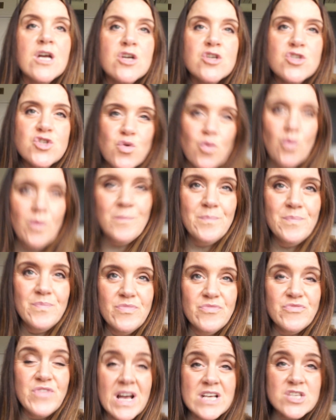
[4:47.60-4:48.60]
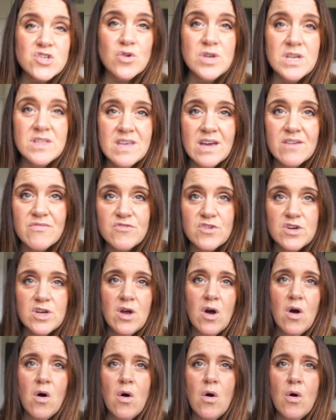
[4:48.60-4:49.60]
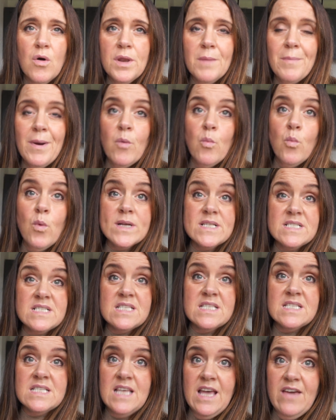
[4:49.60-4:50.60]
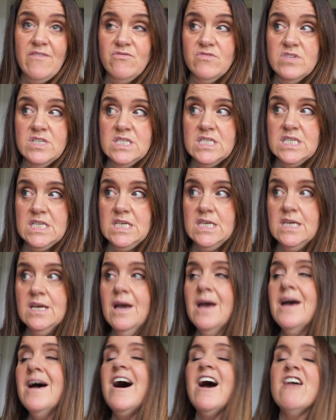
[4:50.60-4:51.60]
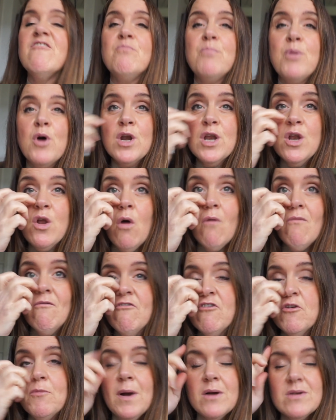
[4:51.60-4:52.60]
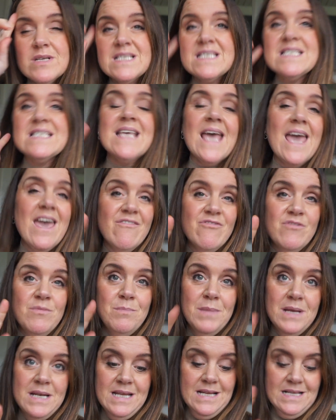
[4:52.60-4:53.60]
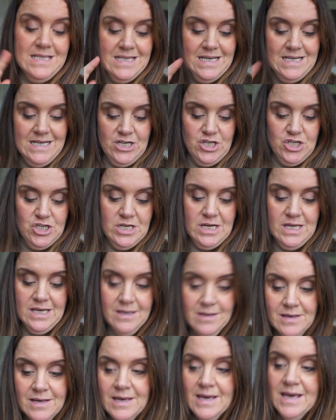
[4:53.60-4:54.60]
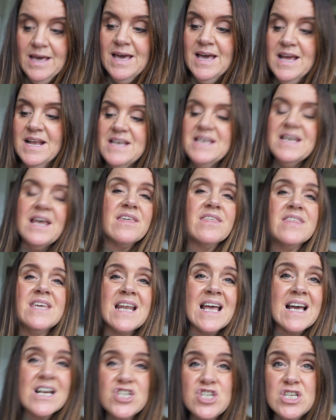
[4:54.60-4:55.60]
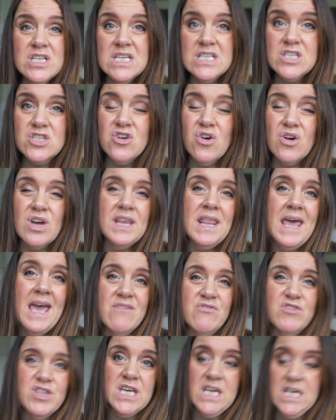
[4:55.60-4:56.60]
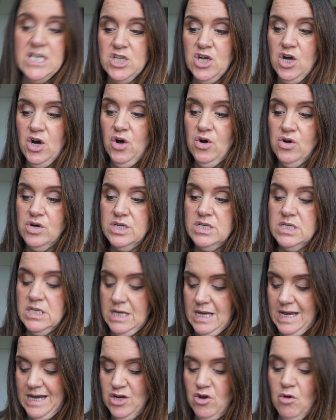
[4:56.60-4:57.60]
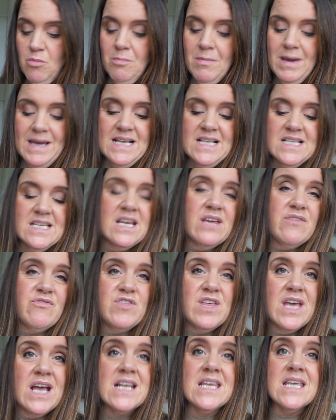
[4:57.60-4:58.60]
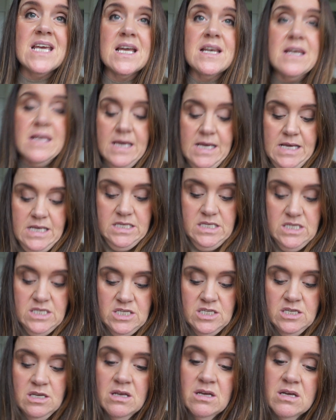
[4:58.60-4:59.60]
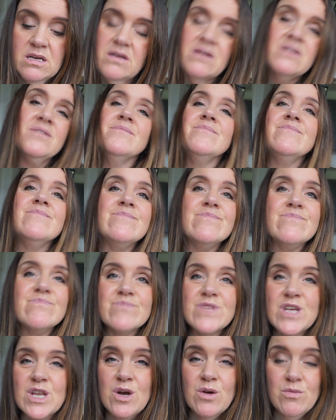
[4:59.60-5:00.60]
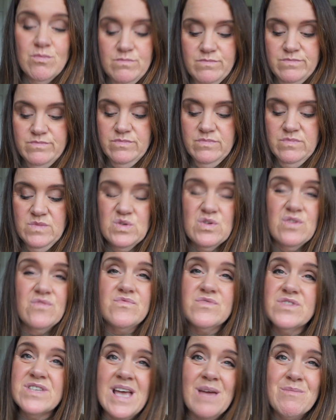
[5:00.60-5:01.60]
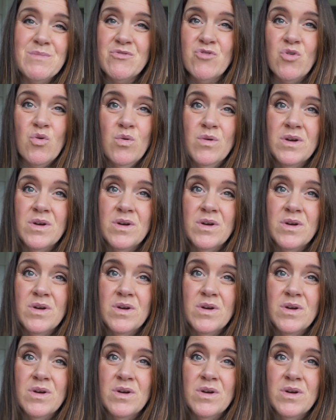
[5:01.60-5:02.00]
So that's gone in the oven on about one seventy. I've put it on for about seven minutes initially. Nothing actually needs cooking. Everything is cooked. I don't mind it if the onion is, you know, sort of semi-raw,